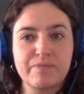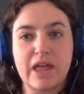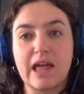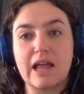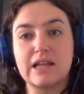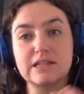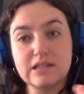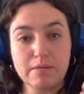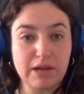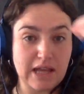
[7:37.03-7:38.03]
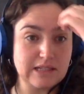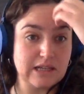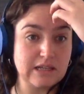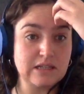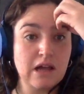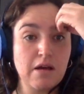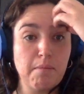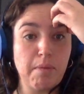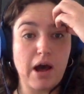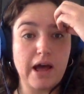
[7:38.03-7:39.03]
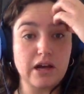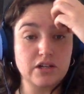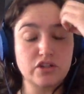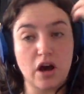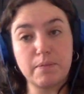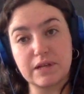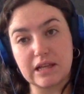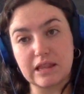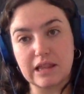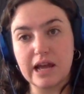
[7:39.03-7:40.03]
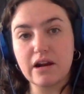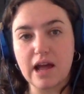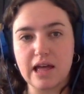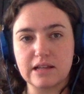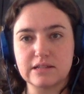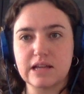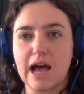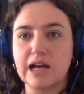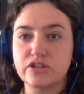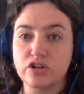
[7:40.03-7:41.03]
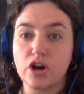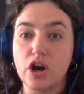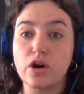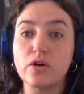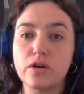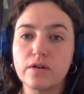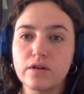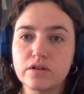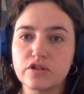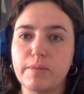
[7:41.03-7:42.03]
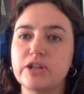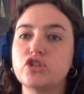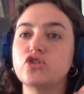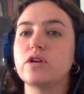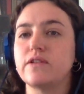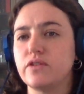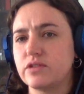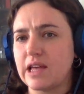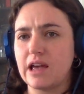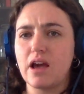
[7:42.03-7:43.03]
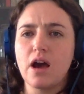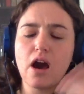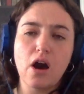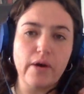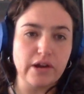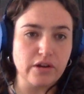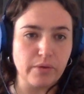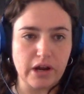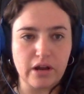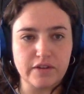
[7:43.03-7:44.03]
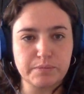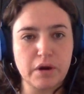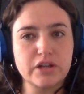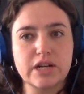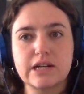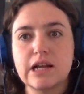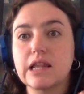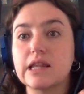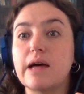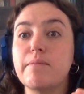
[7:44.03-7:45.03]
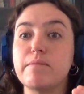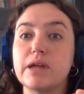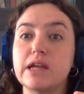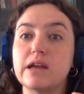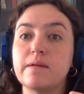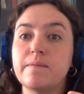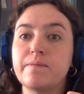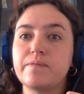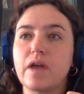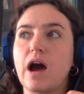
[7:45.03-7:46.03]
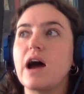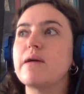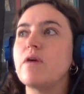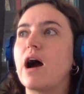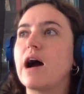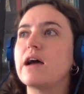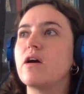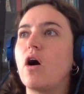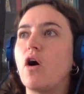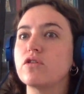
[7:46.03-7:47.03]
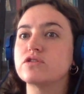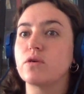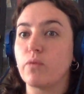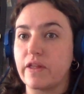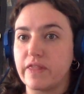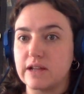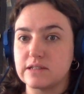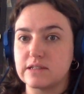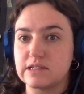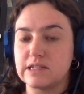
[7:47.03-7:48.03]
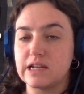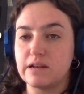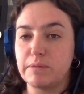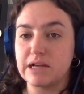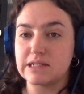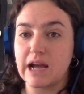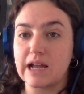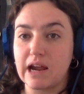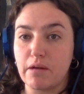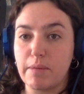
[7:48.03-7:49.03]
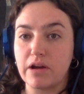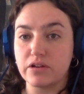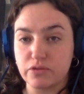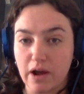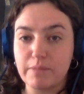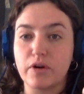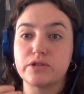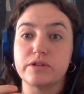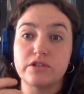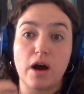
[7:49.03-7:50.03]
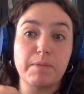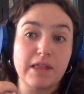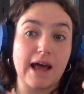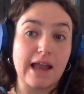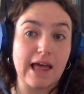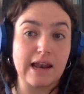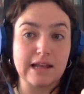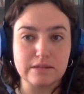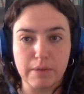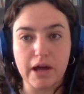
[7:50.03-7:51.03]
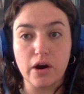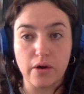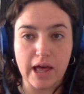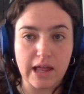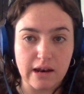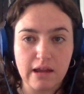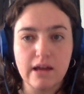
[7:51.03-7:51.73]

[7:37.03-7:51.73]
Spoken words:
and in some cases, by adopting their ends as your own. So you say, oh, I hear you're working on this project. I also want that to succeed because I care about you. So I'm going to adopt that end as my own end